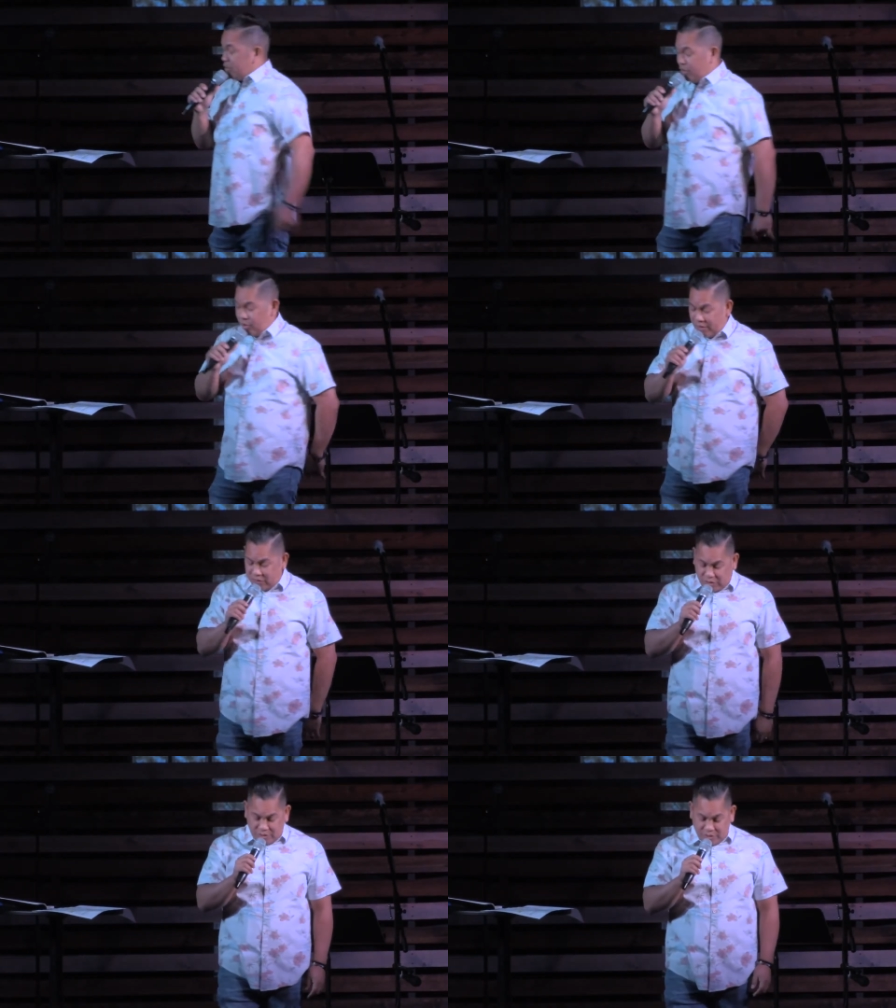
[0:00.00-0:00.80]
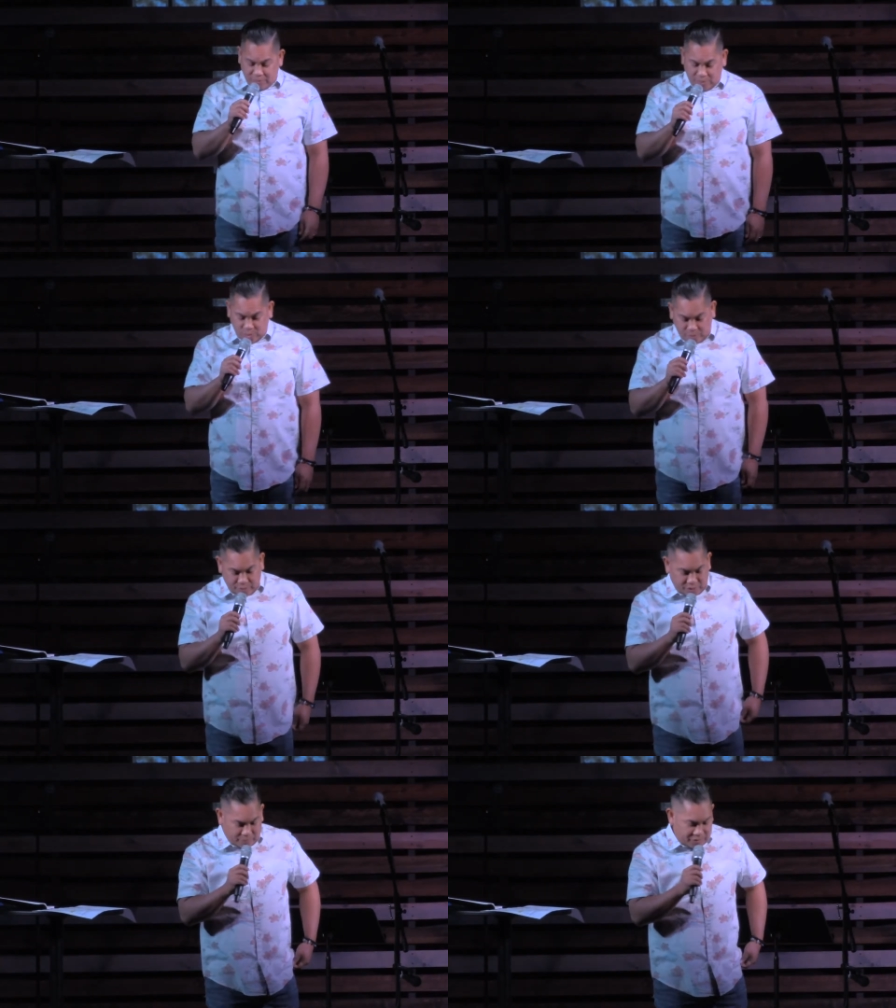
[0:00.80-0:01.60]
You don't have to turn there, but we'll
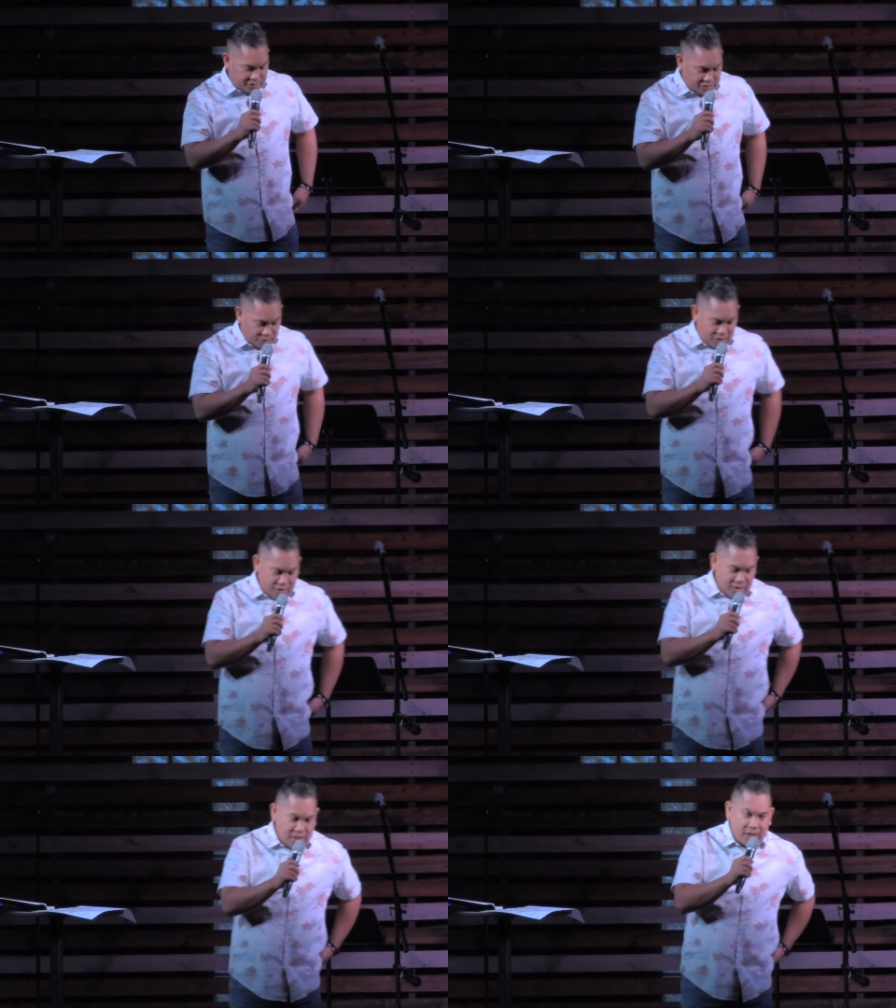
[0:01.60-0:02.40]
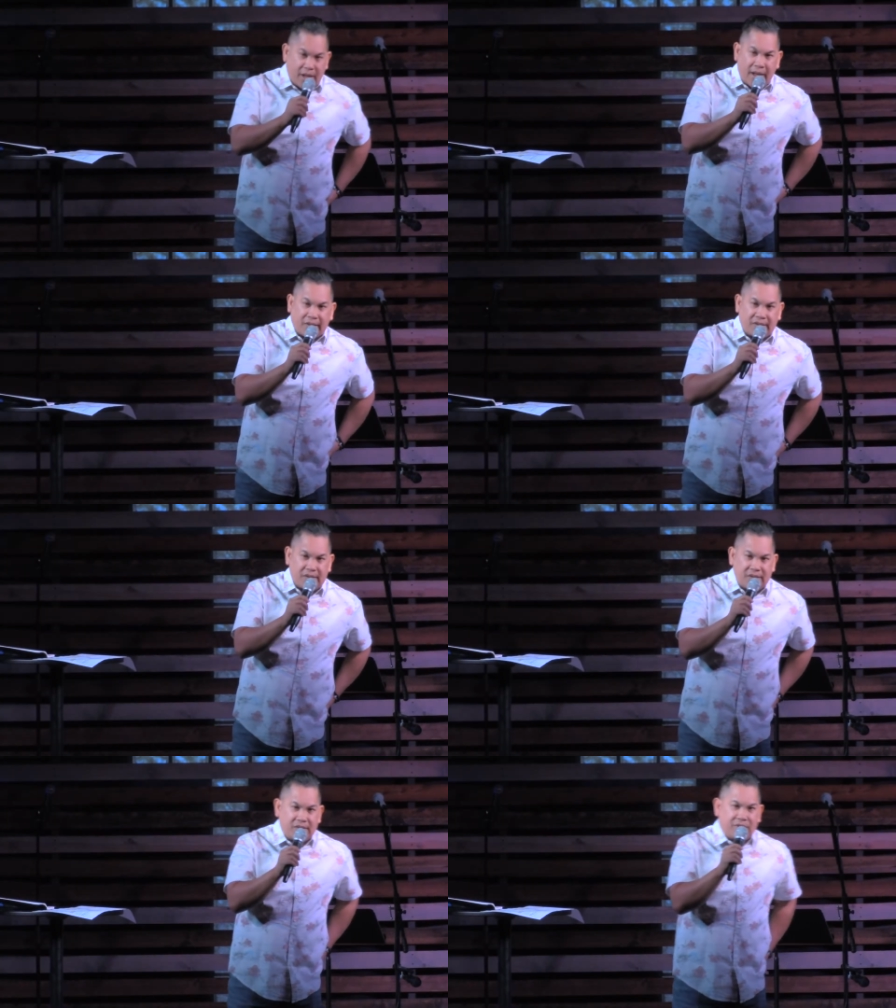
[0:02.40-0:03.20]
put it up on the screen.
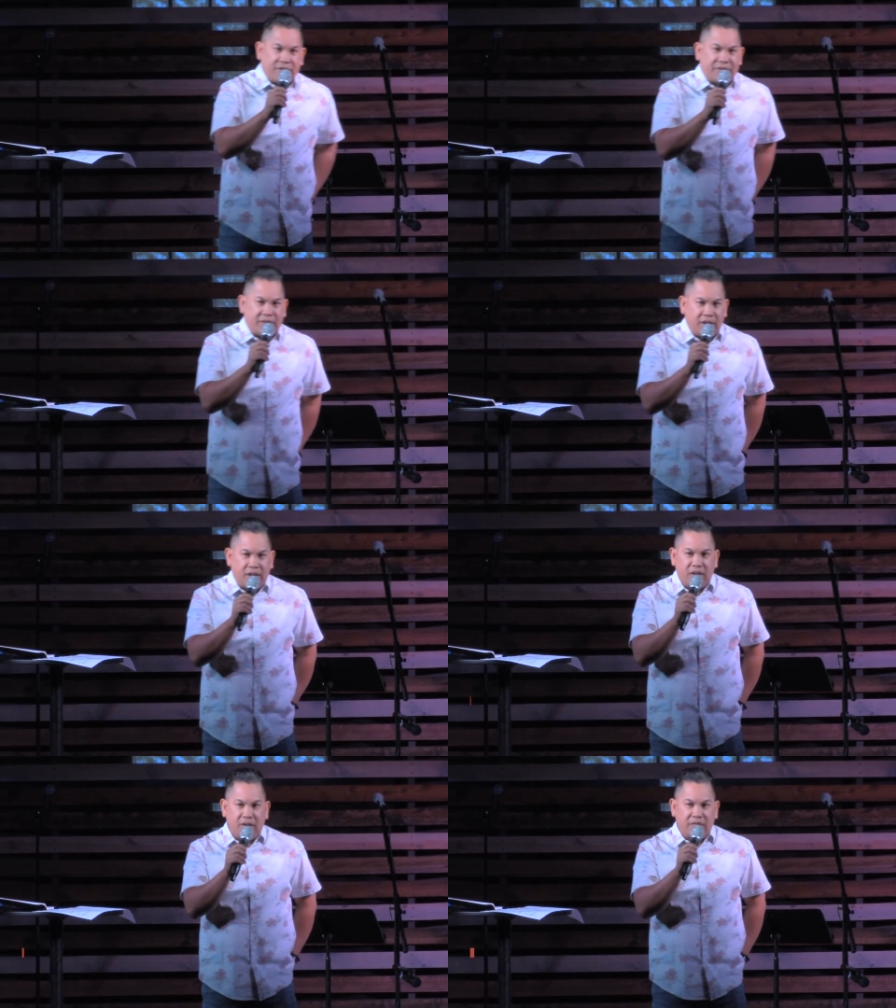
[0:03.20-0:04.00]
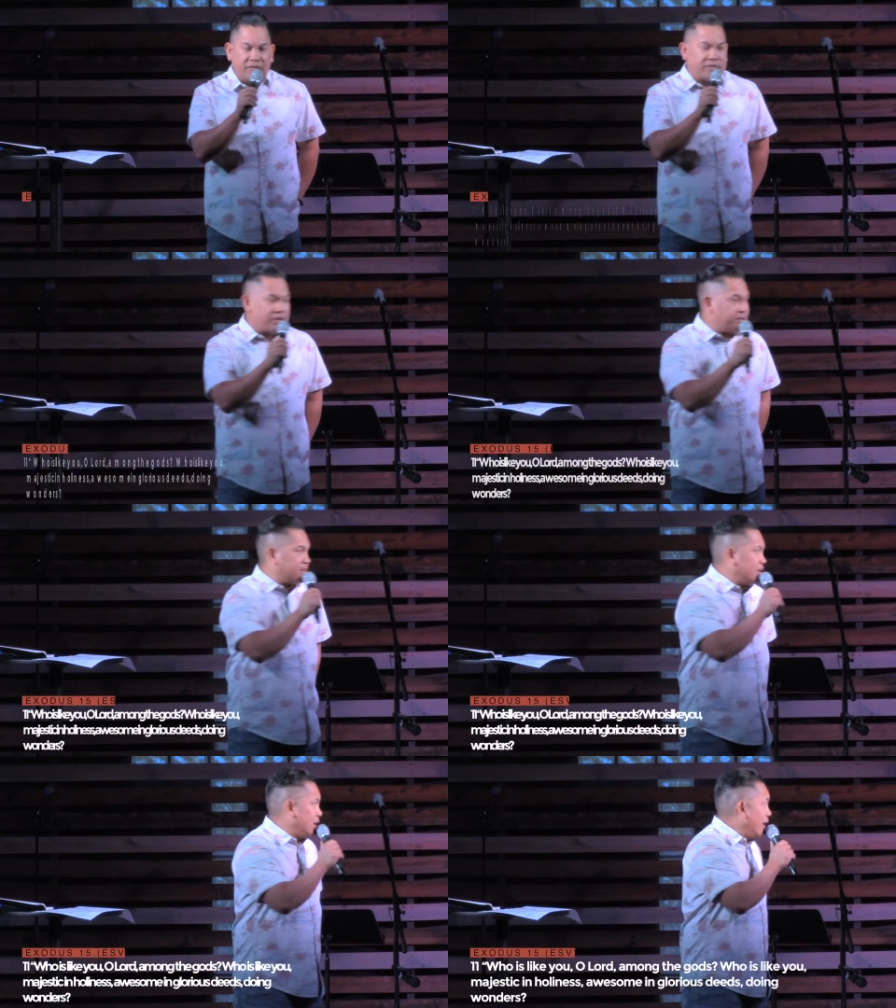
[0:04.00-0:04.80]
Exodus 15, verse
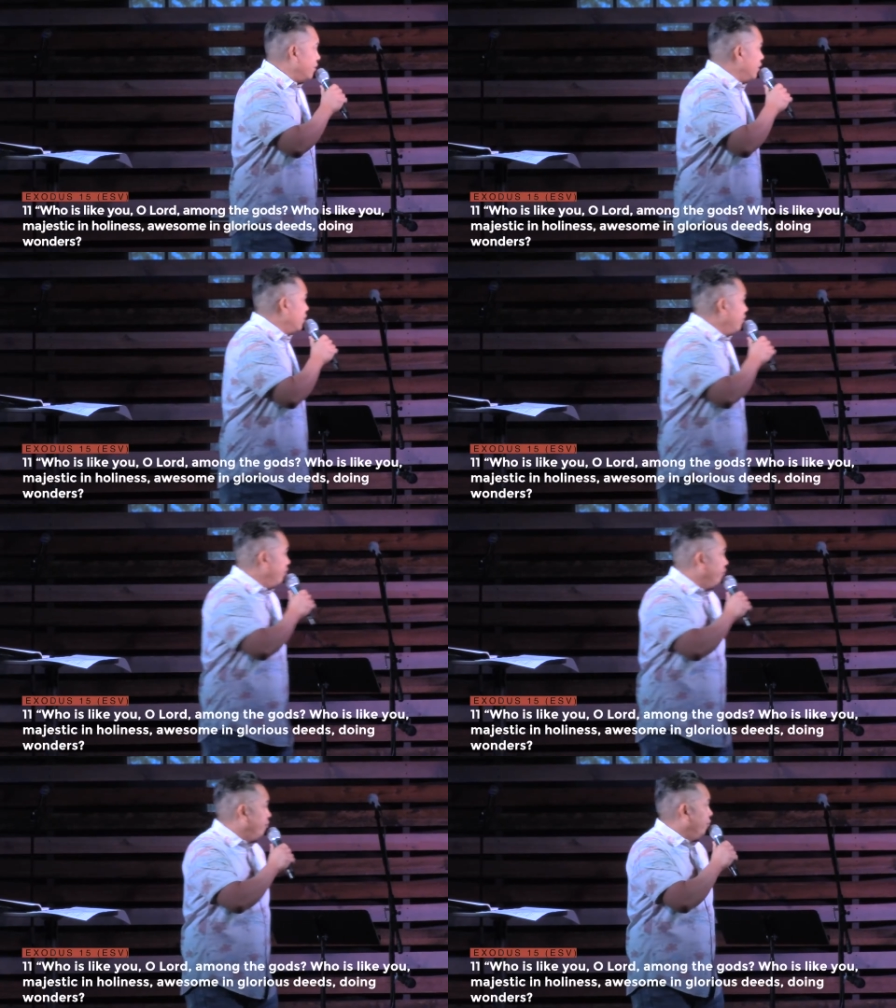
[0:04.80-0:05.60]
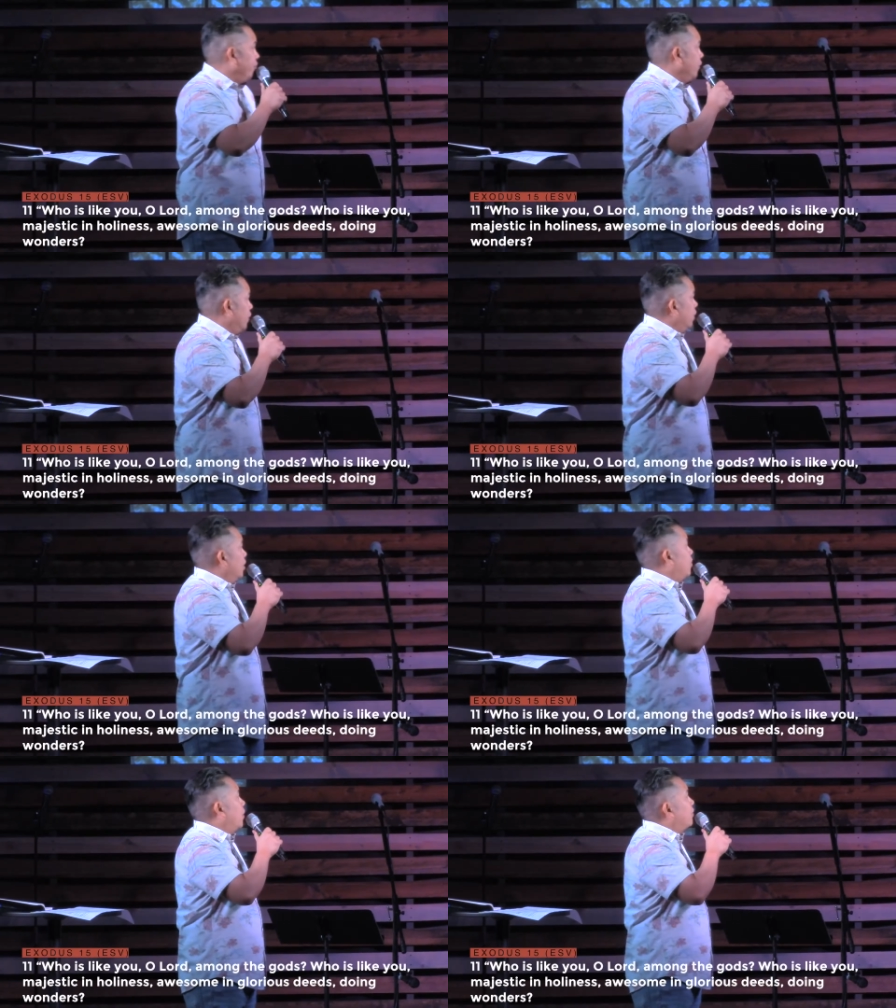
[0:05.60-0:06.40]
11. The Bible